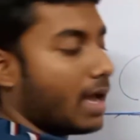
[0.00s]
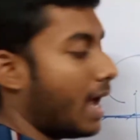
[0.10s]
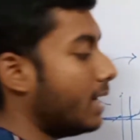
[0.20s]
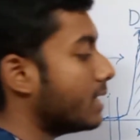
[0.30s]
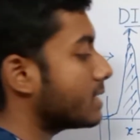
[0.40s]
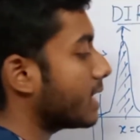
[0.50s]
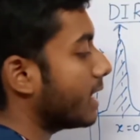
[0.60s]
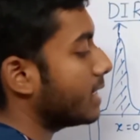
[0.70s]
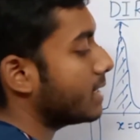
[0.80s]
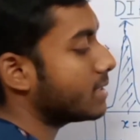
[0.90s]
and
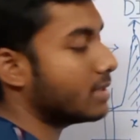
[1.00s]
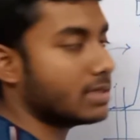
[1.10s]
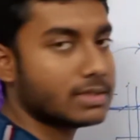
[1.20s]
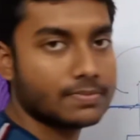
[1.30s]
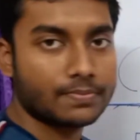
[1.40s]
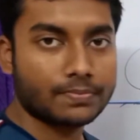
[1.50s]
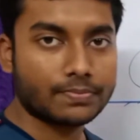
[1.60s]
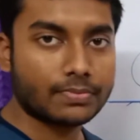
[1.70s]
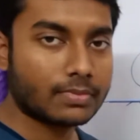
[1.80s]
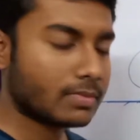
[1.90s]
second is this.
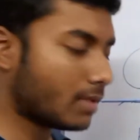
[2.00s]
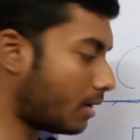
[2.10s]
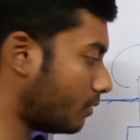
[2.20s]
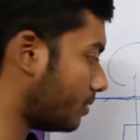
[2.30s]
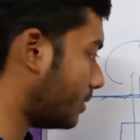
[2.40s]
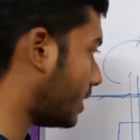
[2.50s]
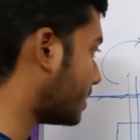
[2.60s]
Now we will